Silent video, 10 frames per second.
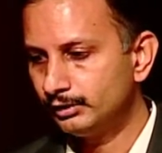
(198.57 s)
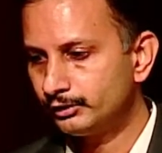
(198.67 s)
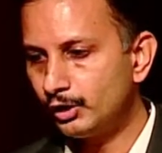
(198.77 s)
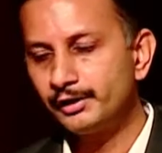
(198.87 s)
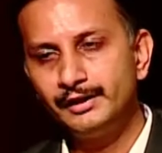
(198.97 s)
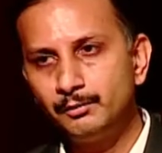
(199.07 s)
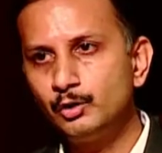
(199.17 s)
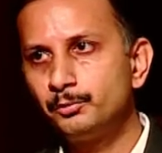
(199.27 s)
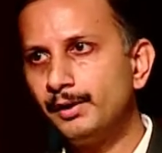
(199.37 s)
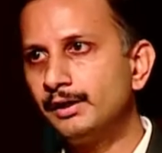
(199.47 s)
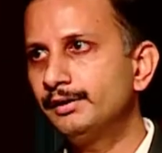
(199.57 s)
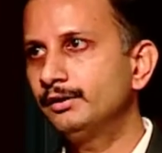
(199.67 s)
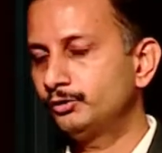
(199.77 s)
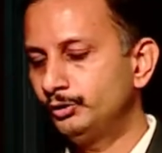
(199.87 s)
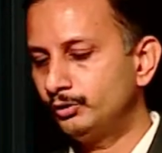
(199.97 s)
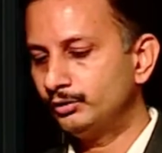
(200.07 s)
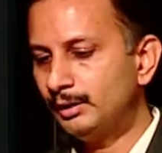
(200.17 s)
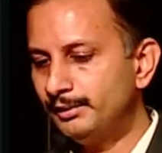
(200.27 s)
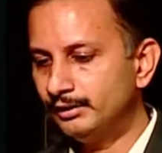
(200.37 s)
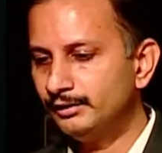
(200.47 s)
Talking about partners, you know, I
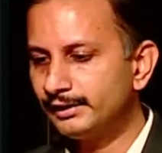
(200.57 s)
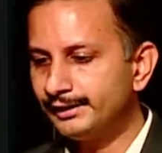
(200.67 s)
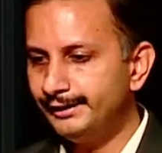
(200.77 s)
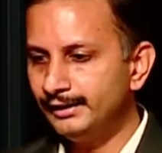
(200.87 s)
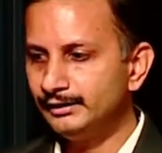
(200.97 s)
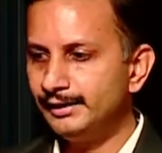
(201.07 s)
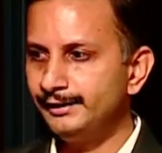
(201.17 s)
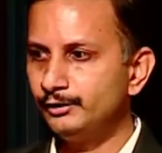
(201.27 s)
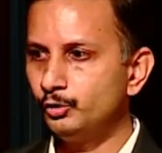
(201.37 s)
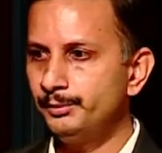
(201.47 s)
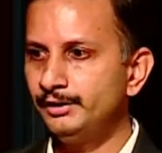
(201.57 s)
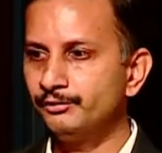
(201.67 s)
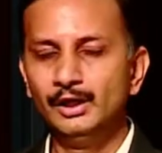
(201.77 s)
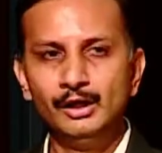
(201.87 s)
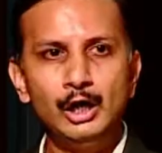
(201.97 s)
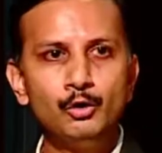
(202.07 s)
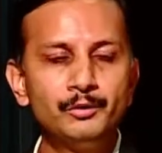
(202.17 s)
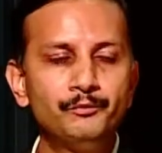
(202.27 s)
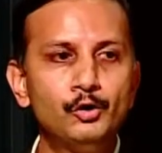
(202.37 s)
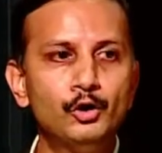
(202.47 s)
mean, the critical thing to me is, how are
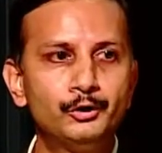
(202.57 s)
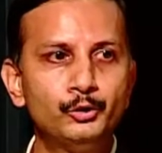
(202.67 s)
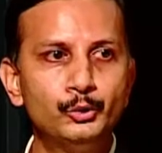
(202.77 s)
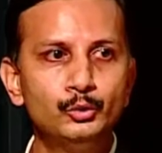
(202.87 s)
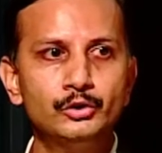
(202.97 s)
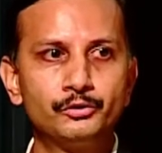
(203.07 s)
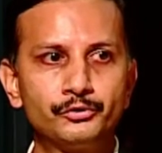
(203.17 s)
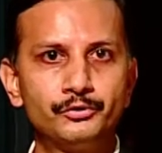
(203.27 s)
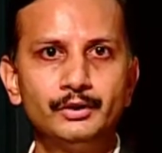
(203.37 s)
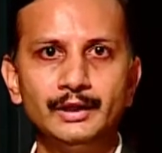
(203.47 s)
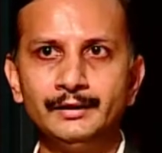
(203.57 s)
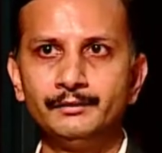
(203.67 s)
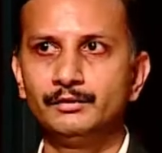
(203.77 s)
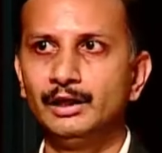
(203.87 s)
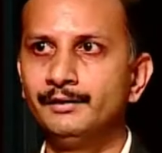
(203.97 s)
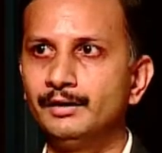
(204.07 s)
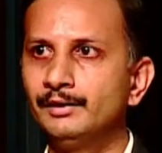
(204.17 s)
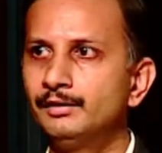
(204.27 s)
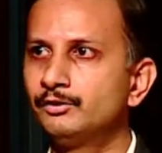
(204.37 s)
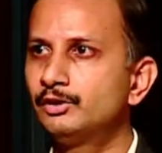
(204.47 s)
we going to do this? And
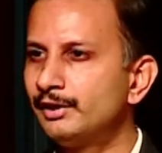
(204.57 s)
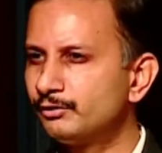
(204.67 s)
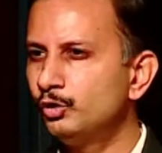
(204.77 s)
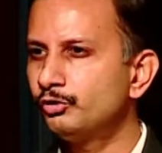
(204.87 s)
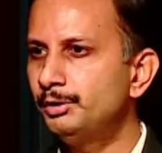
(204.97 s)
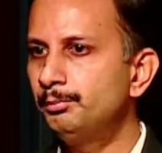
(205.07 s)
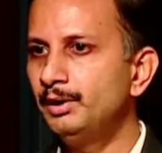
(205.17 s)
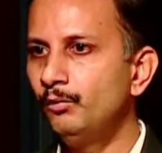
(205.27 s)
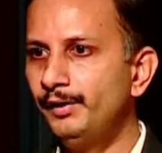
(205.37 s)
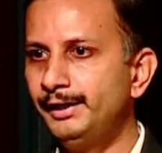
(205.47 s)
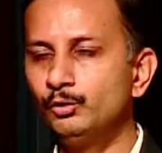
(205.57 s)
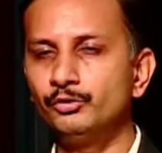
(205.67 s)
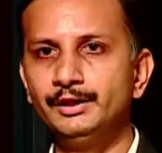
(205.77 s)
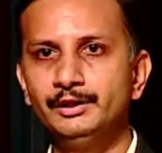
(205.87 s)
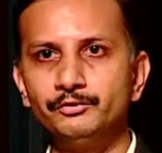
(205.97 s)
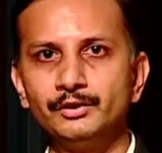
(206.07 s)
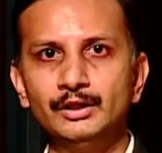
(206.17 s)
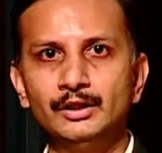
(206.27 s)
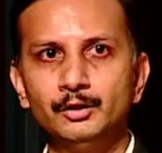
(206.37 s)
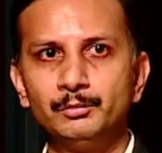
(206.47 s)
there's no simple way to say this.
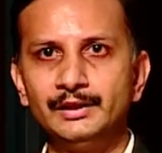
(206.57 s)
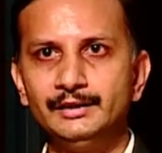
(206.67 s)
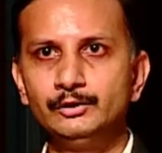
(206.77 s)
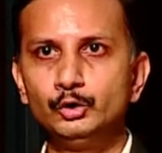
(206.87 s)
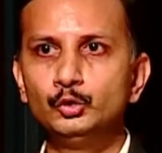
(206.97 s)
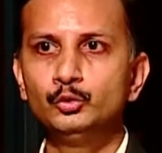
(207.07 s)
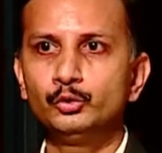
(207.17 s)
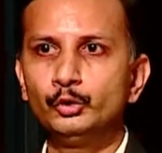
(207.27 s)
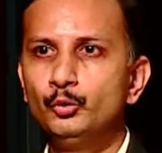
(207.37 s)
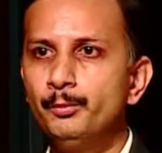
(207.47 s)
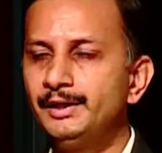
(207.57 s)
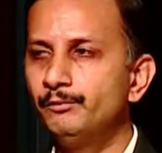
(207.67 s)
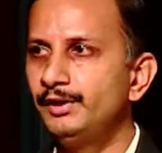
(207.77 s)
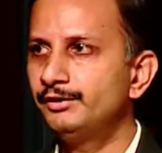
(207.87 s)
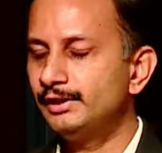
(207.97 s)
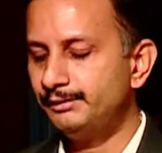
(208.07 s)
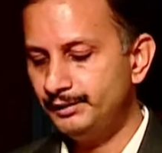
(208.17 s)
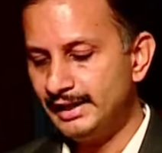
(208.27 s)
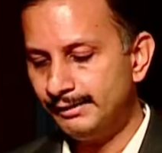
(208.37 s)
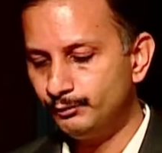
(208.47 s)
But I think two main ways that we
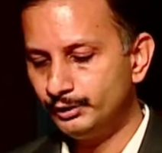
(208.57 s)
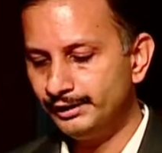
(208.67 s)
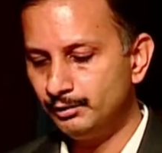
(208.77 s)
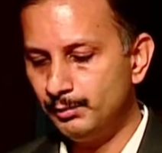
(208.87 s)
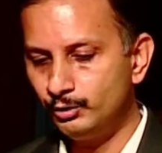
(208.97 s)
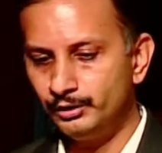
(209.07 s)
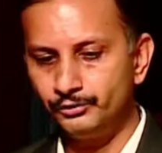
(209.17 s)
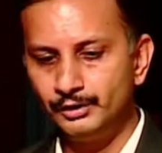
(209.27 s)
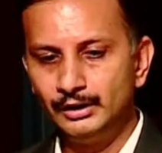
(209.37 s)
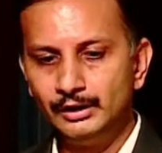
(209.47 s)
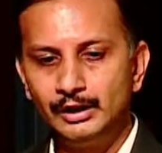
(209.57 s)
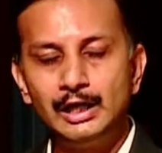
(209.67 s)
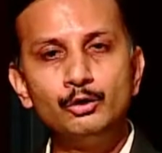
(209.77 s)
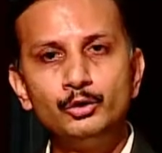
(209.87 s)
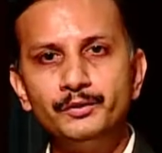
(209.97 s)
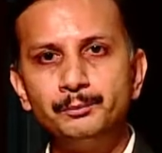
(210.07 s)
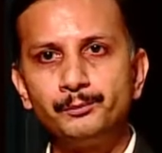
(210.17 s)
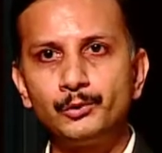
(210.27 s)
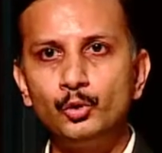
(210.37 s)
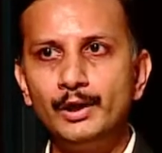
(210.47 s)
have to think about is, how do we
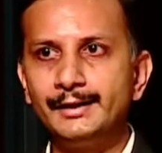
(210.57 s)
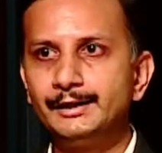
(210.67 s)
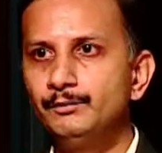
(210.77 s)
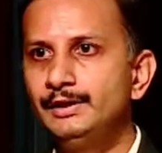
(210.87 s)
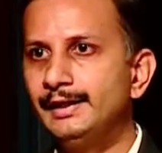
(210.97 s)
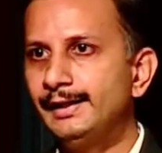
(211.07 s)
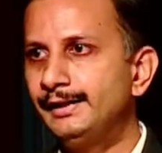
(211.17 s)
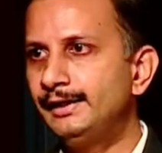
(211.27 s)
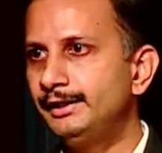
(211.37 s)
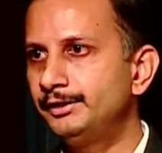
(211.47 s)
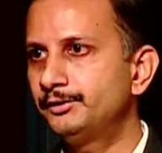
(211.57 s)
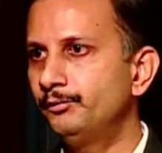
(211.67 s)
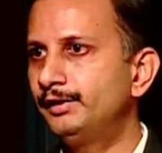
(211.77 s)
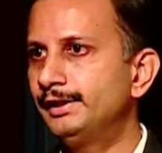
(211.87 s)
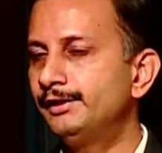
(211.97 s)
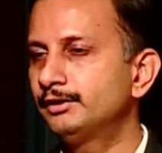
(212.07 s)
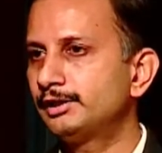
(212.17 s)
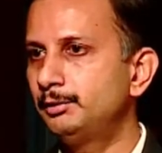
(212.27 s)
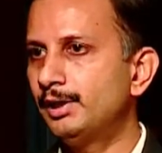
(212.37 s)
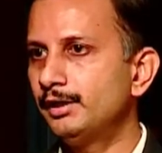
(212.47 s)
proactively engage with
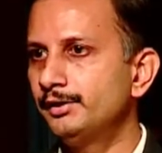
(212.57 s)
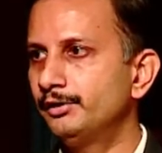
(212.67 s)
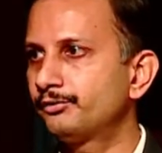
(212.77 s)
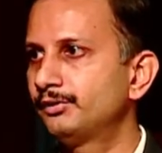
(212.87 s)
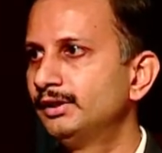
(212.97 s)
industry partners?